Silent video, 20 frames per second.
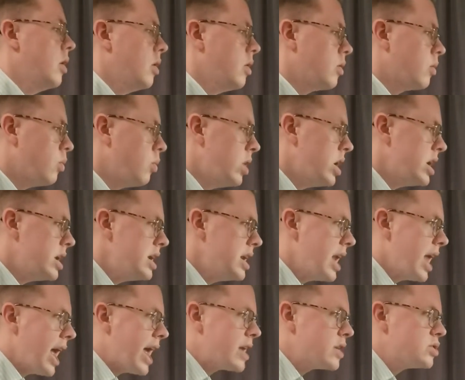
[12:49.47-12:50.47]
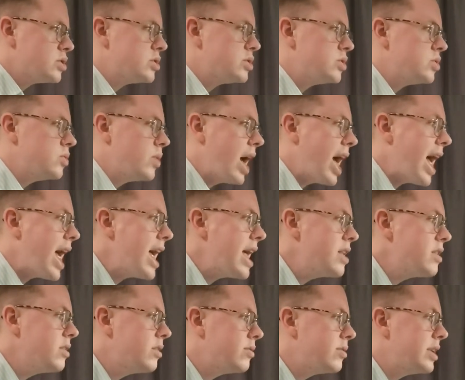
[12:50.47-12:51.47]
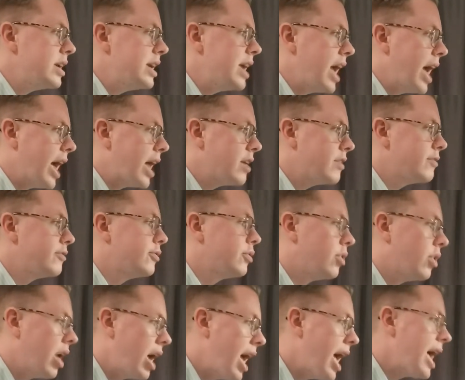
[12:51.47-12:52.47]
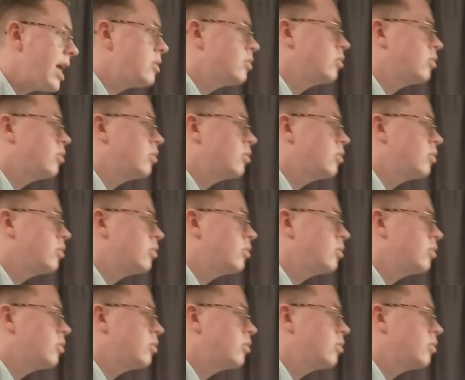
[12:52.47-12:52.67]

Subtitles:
1 and 2 and 3 and 4 and